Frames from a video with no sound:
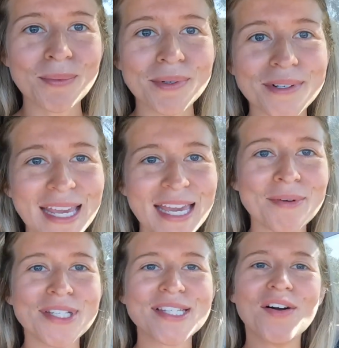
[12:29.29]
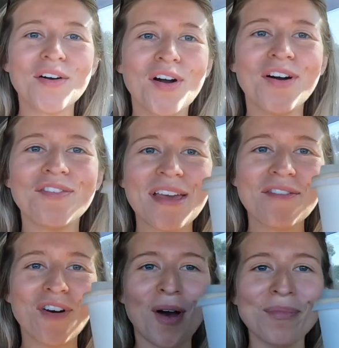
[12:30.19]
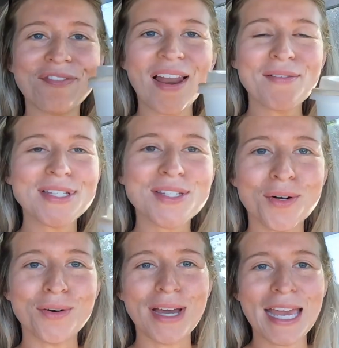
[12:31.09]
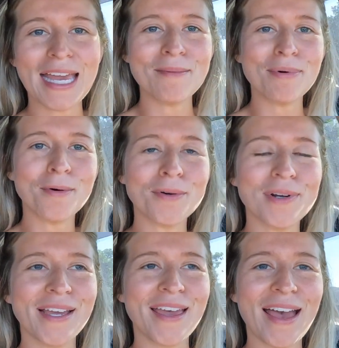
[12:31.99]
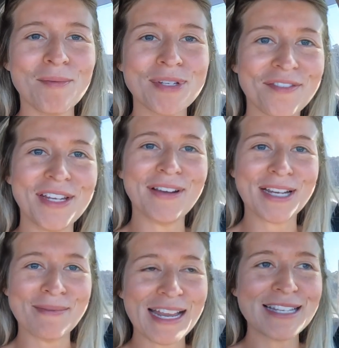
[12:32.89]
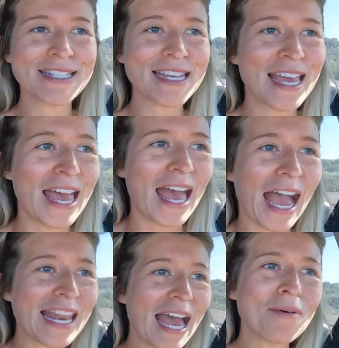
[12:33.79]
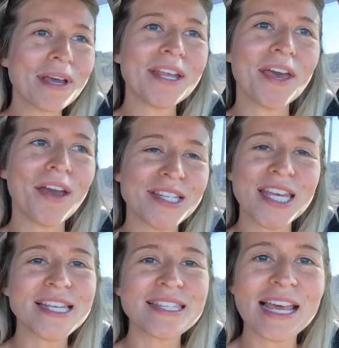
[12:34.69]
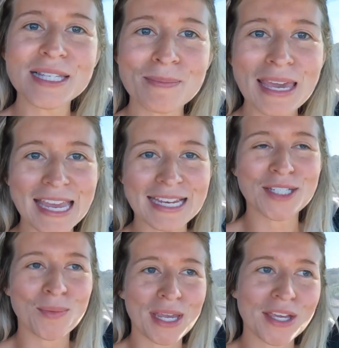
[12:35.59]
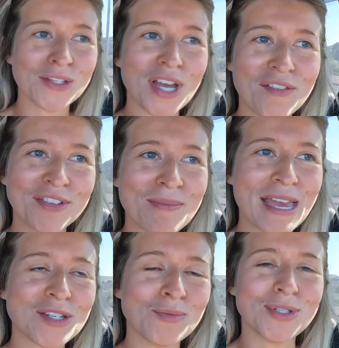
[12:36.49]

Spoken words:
Morning, we just got a coffee from the flower store in Port Noarlunga, and we definitely recommend. And now we're going to go to Salix Beach, where you can drive on the beach.